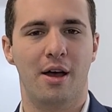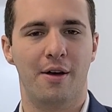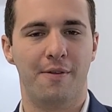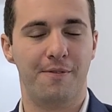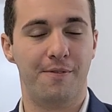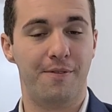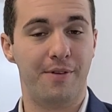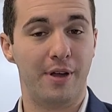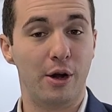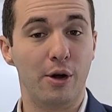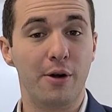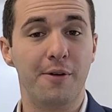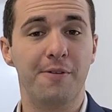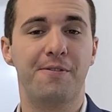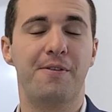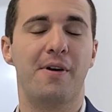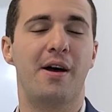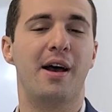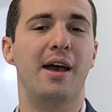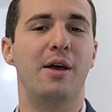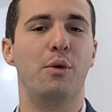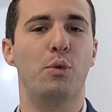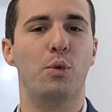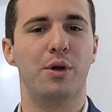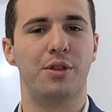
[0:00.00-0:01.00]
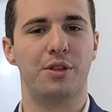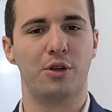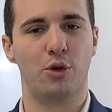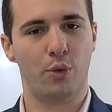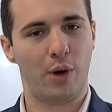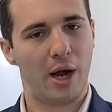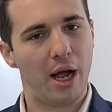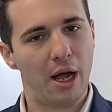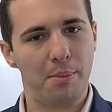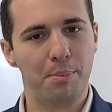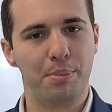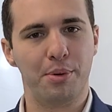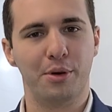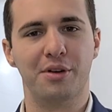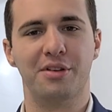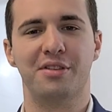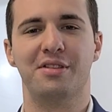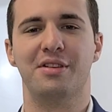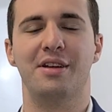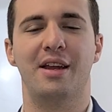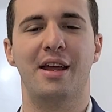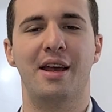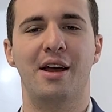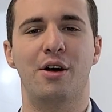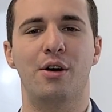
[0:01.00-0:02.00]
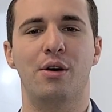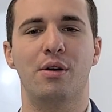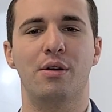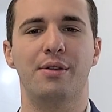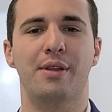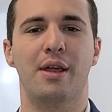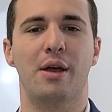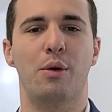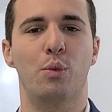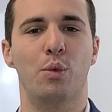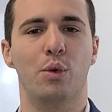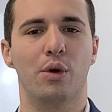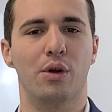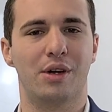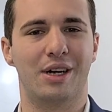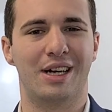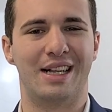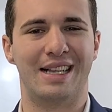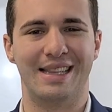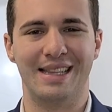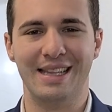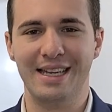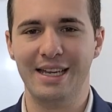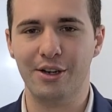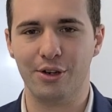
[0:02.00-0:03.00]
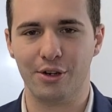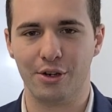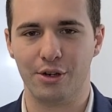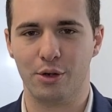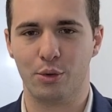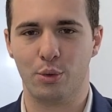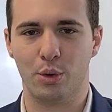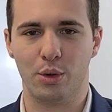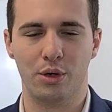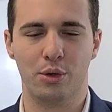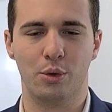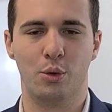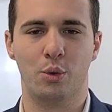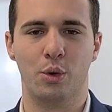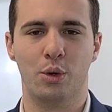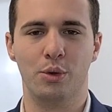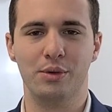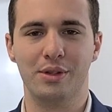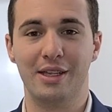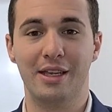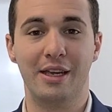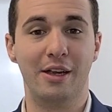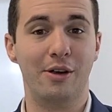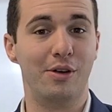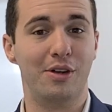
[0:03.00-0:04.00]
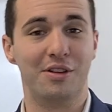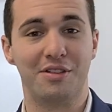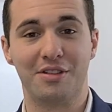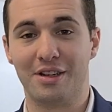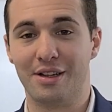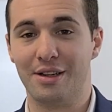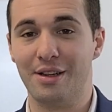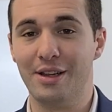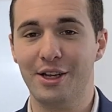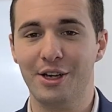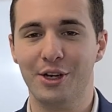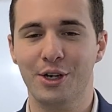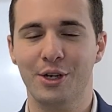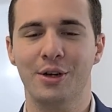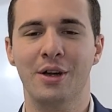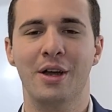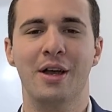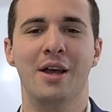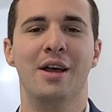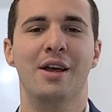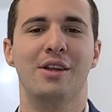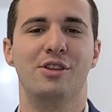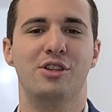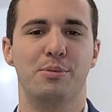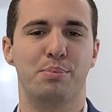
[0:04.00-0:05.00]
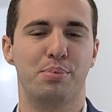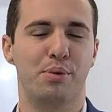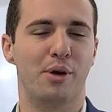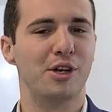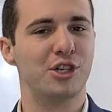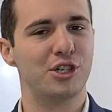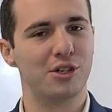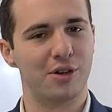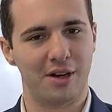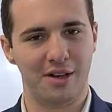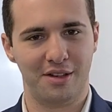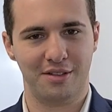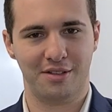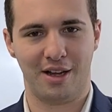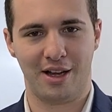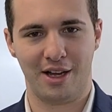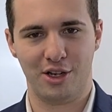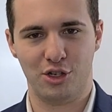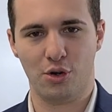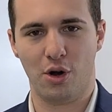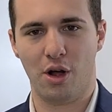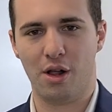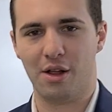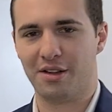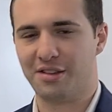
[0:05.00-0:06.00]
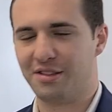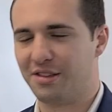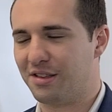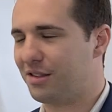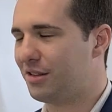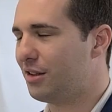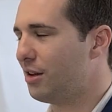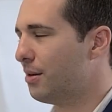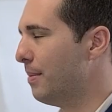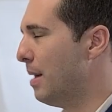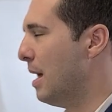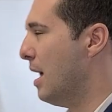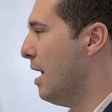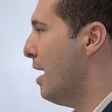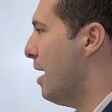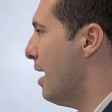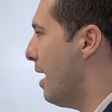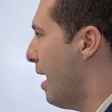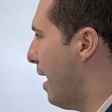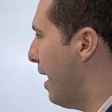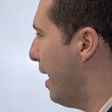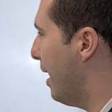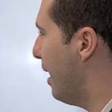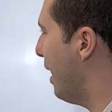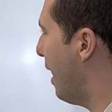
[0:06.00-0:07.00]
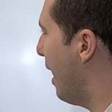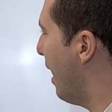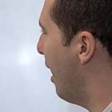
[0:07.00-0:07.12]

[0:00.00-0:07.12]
verify with ground personnel that we're clear, quote unquote, the area is clear to pressurize a hydraulic system. And